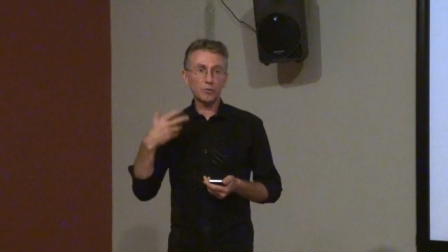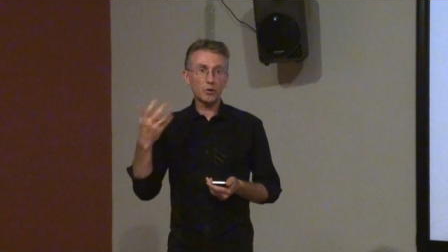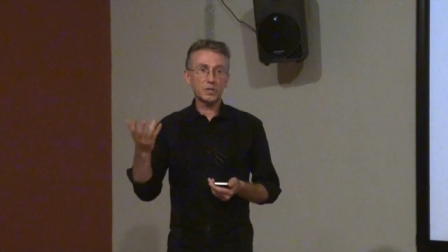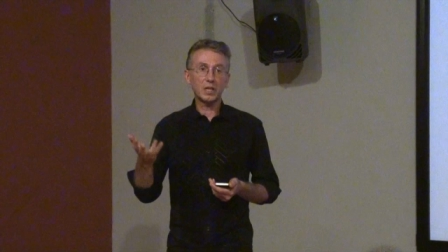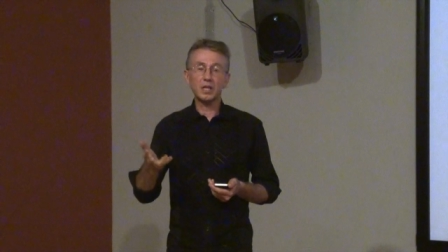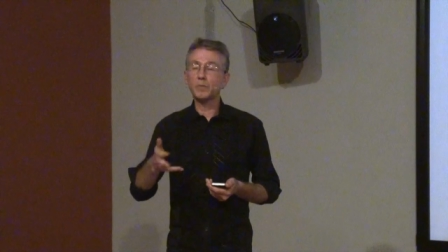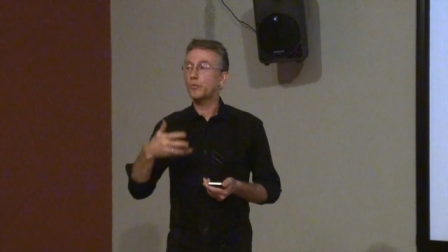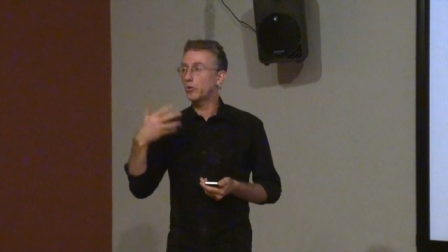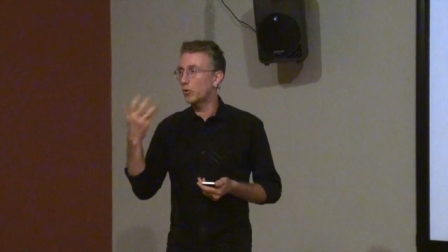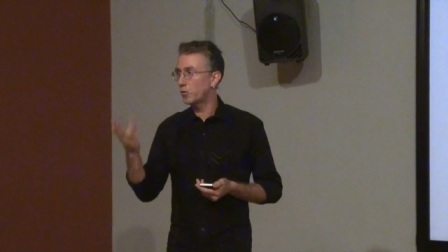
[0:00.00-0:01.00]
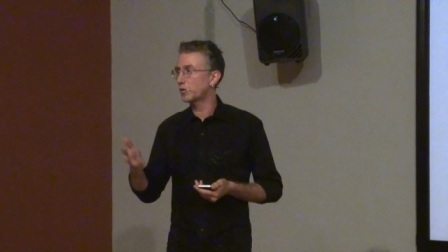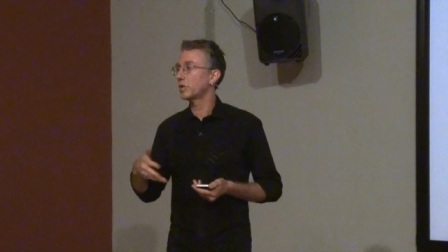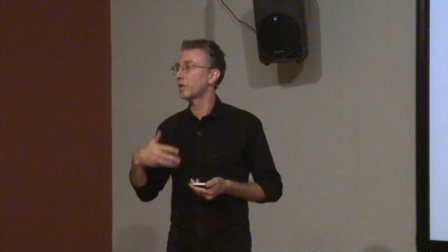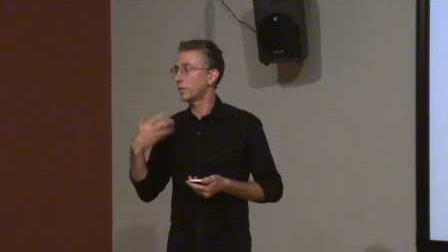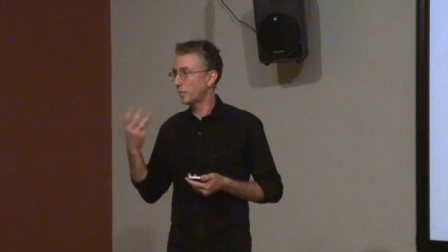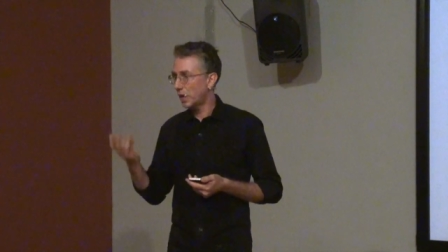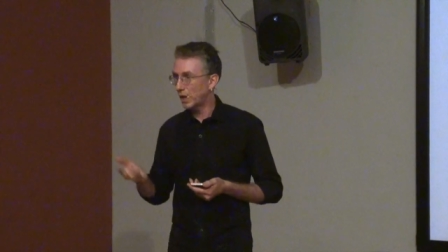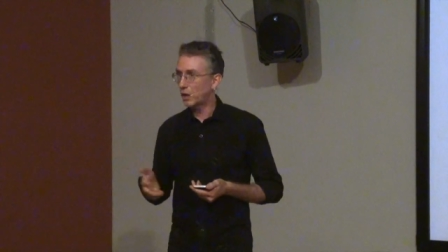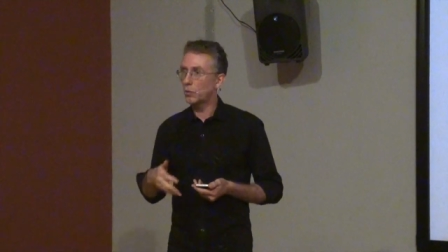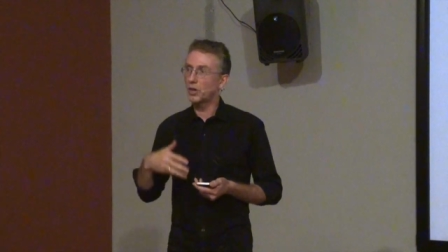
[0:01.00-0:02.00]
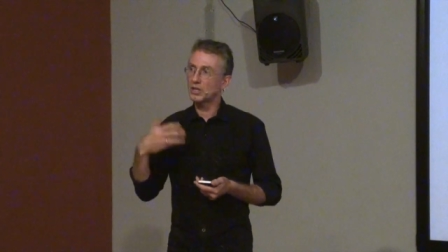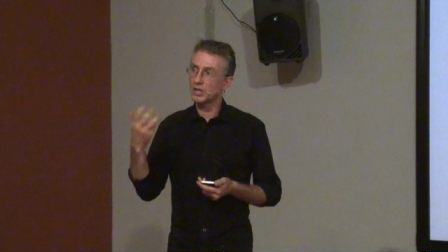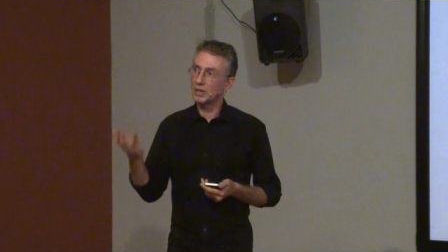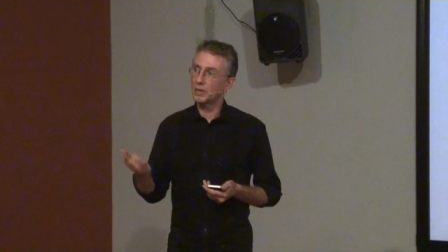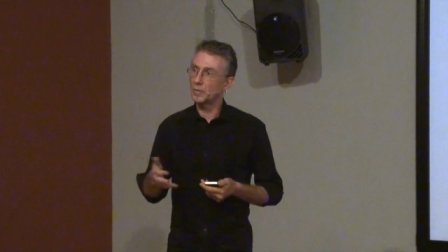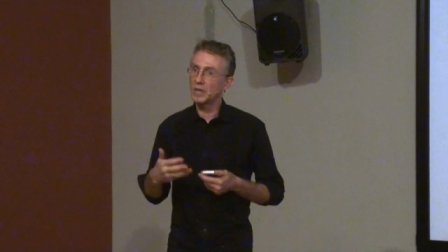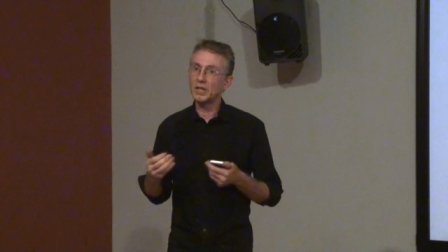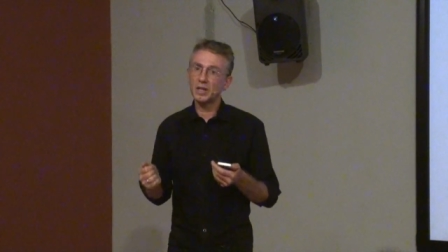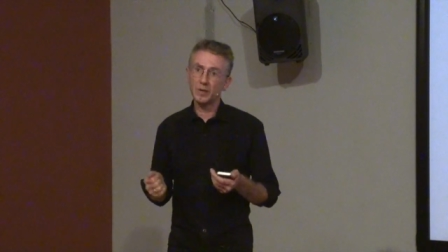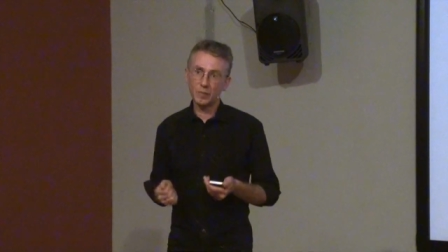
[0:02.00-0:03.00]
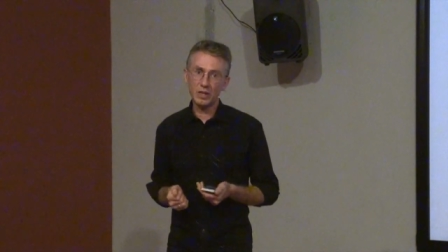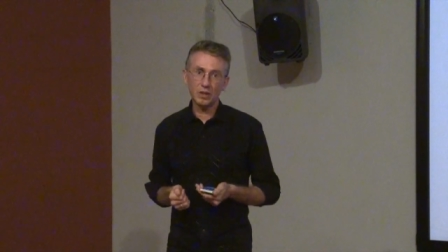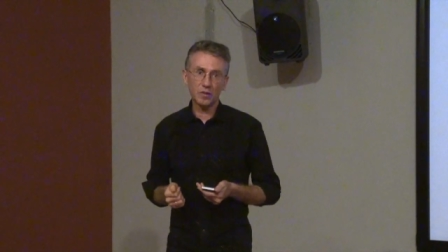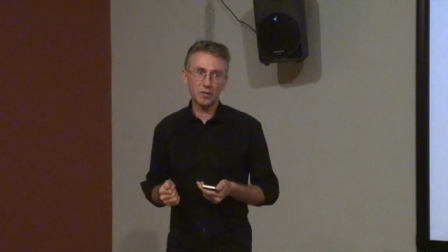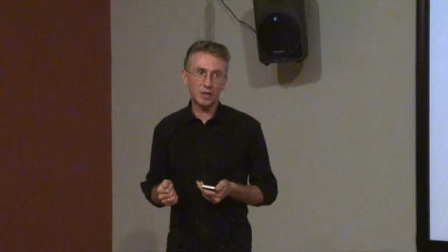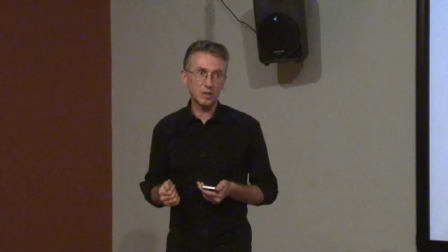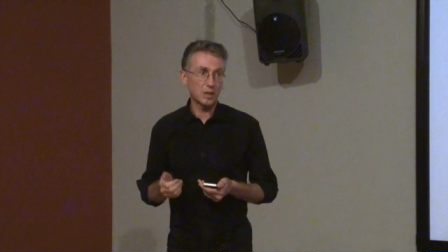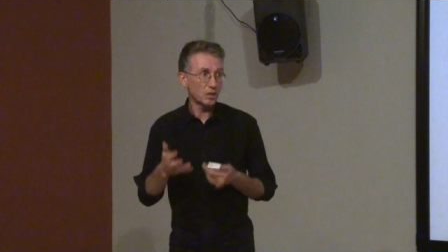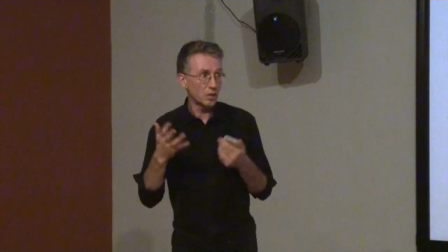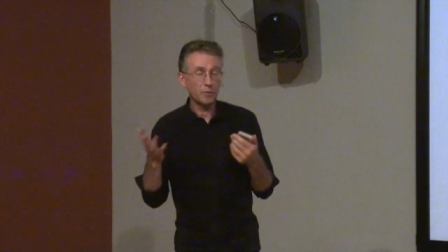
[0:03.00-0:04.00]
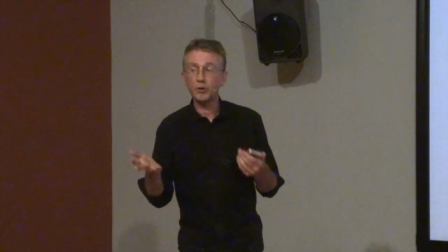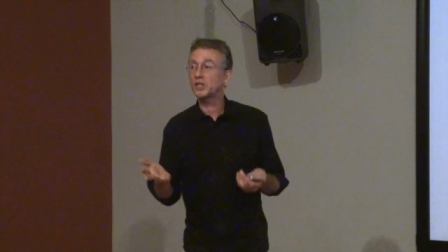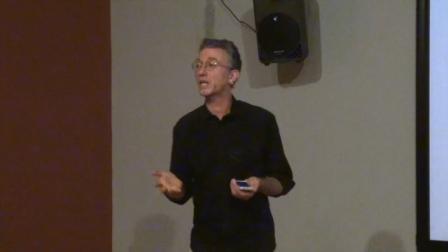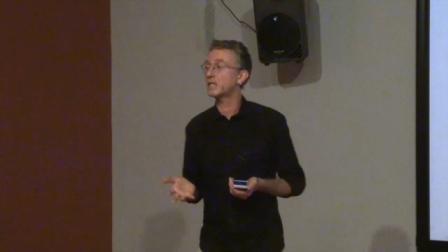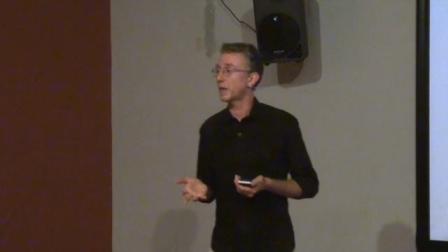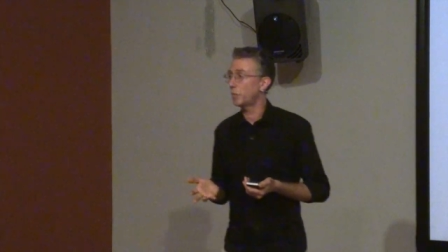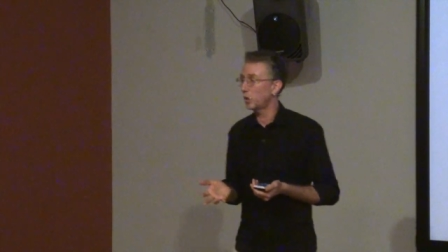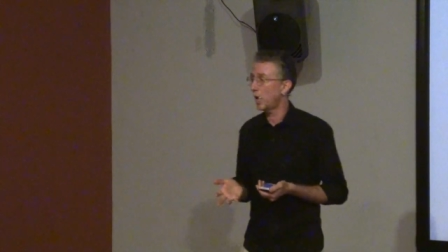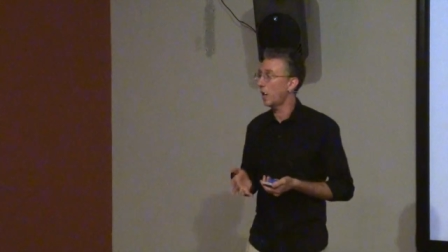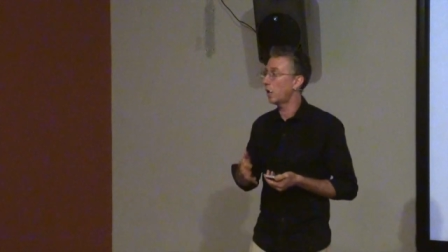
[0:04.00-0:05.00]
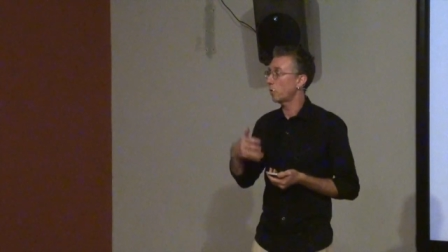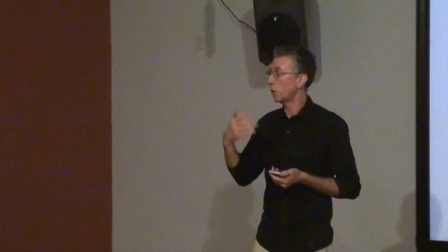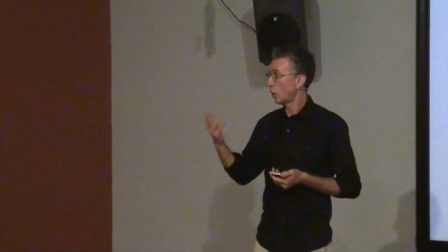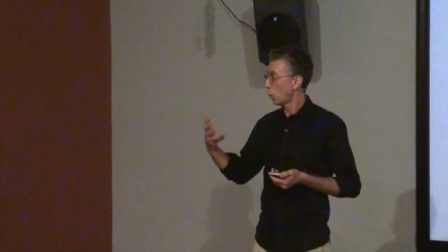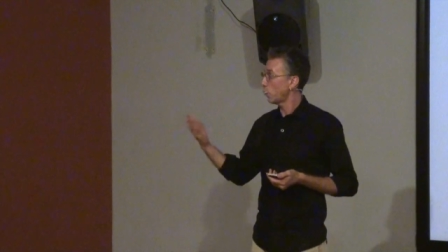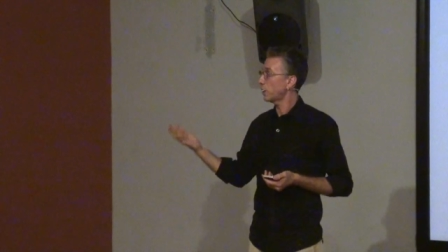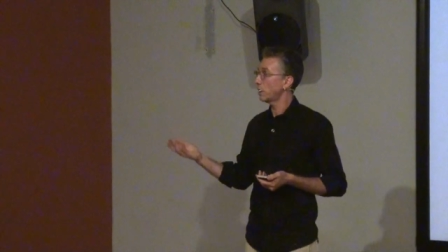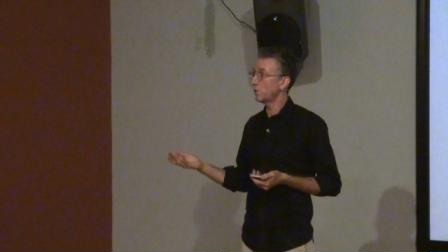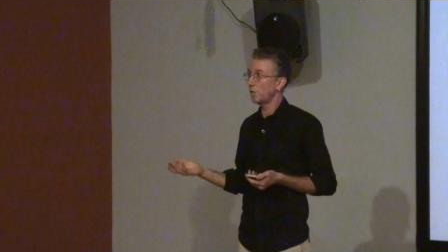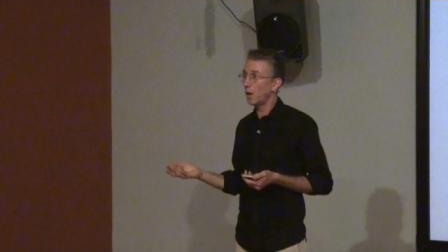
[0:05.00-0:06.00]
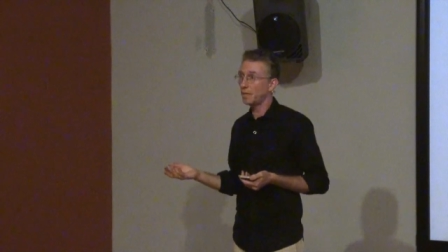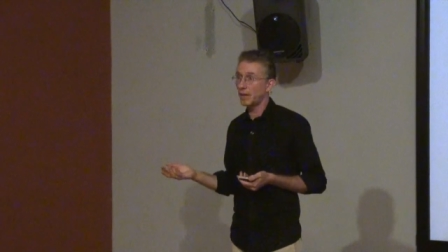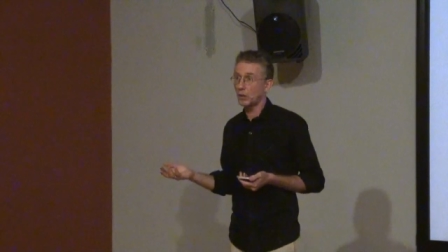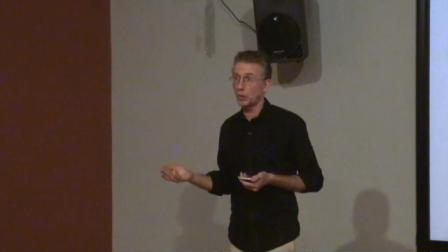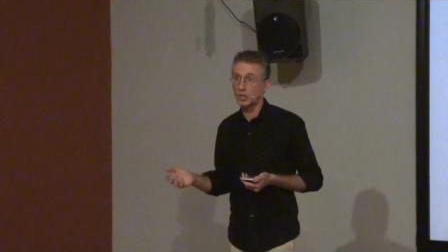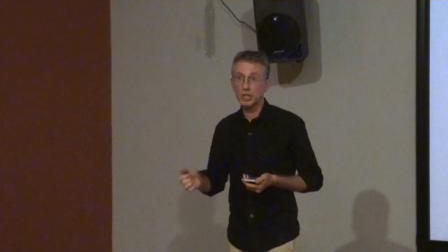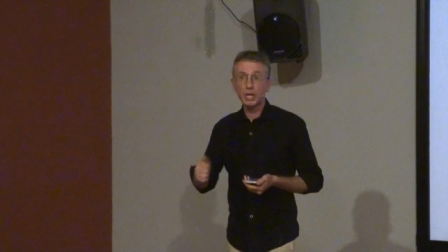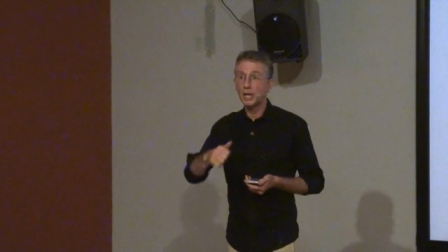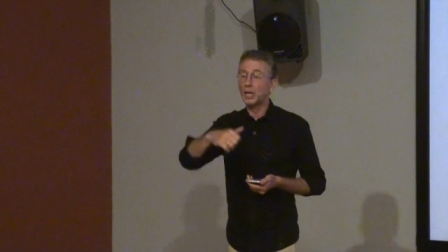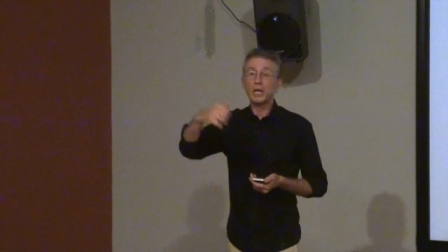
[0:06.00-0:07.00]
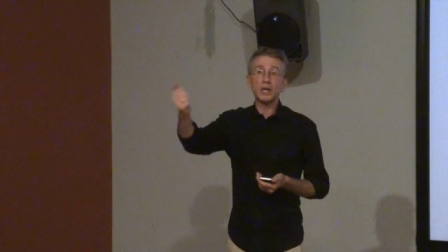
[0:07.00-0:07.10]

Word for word: And of course, it improved my language and uh, many, many other things. So, first example how we can evolve language